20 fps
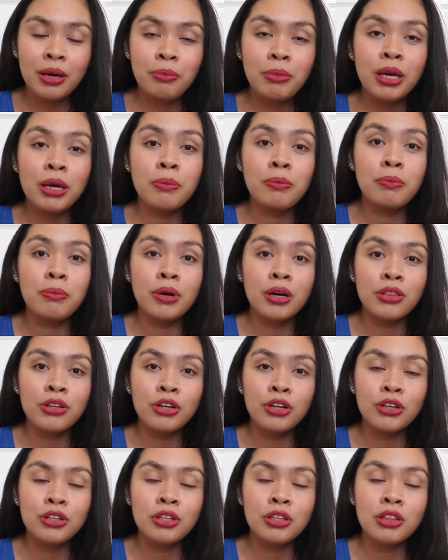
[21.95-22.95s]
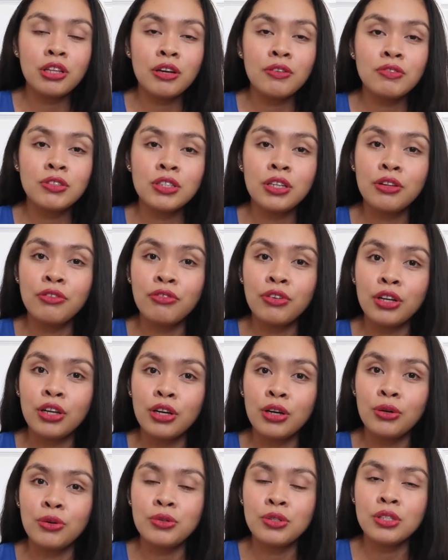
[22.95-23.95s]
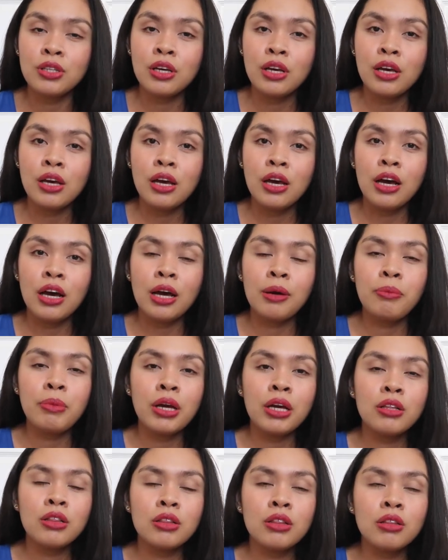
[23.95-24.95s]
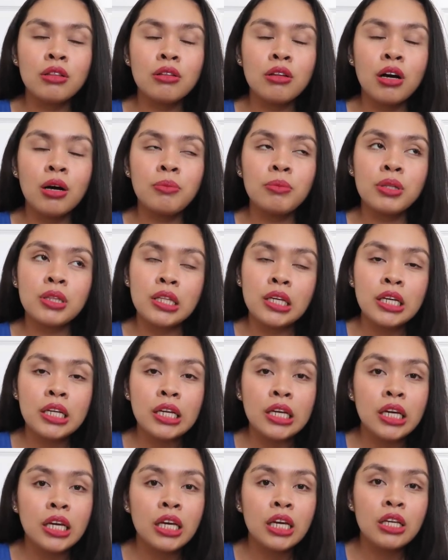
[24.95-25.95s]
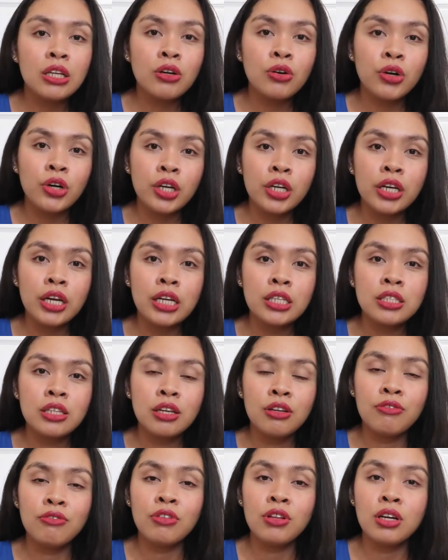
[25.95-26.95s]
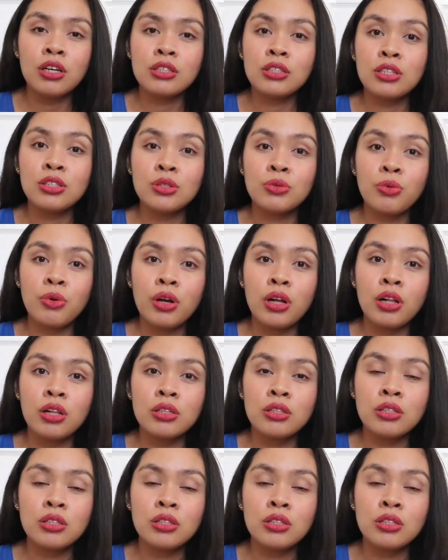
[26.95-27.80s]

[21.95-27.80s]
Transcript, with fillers: I make motherhood and lifestyle videos I make um, cleaning and organizing and vlogs as well.